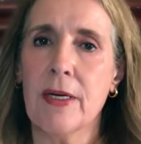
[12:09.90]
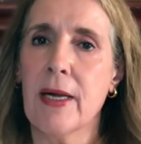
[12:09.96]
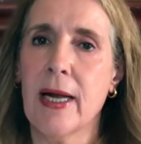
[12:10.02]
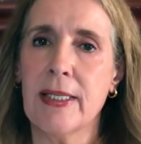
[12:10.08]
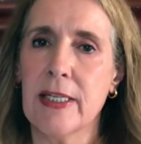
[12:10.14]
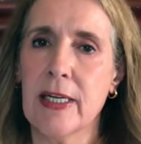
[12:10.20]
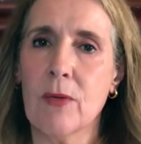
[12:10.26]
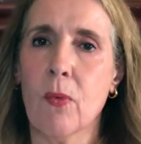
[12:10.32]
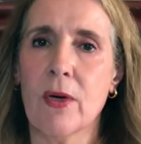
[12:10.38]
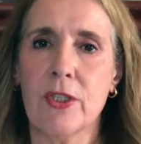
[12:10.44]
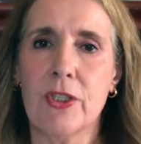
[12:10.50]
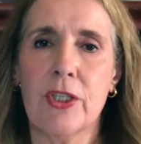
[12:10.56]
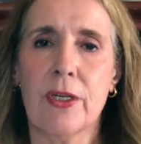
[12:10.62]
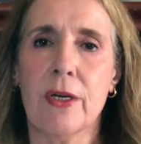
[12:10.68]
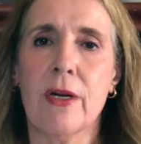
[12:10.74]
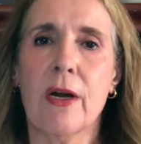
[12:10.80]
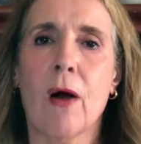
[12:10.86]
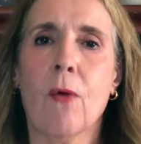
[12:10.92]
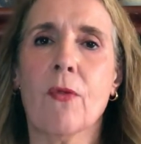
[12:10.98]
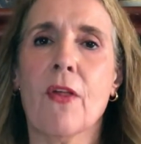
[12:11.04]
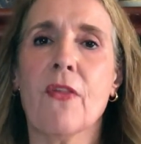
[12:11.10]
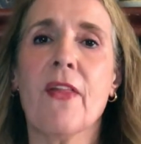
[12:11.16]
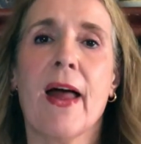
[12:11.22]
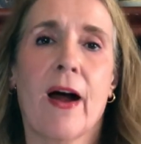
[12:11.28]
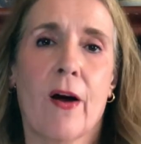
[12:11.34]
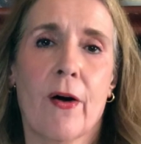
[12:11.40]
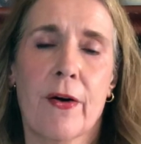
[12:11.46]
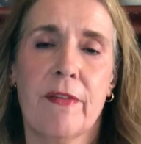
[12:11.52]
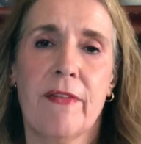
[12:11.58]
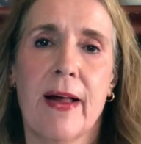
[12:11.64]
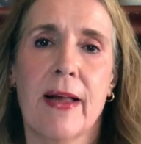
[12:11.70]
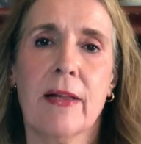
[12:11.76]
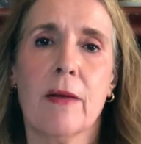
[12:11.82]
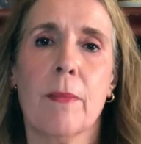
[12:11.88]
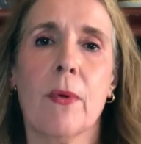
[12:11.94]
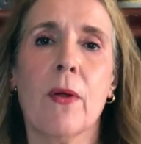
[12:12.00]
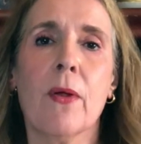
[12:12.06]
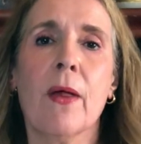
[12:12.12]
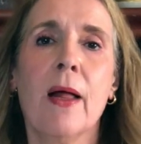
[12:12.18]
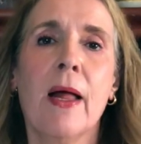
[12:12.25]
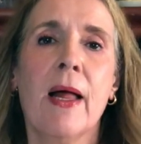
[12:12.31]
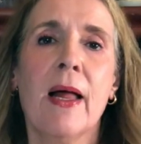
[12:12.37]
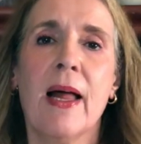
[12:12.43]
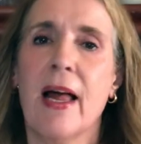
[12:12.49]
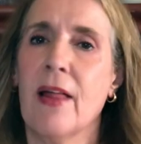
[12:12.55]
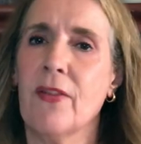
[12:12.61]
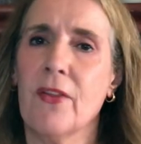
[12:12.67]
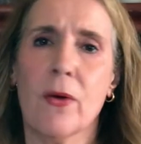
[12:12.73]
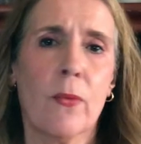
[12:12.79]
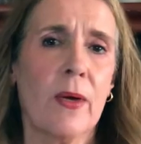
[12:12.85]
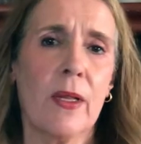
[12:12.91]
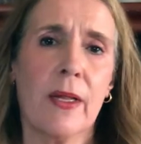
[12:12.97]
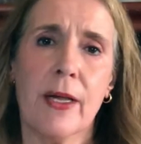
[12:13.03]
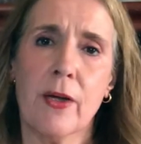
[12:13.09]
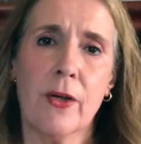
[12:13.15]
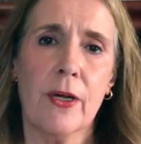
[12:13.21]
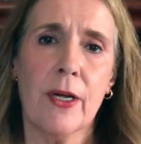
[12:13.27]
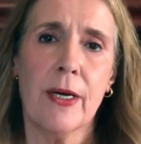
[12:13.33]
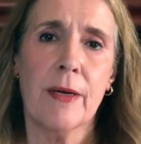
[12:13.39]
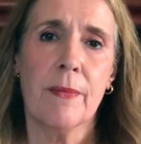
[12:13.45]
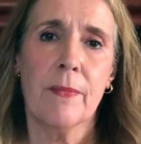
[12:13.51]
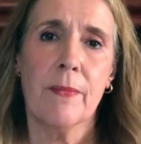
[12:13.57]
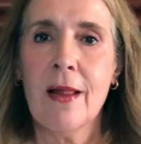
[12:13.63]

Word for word: did want you to know that they are available, and they're really good.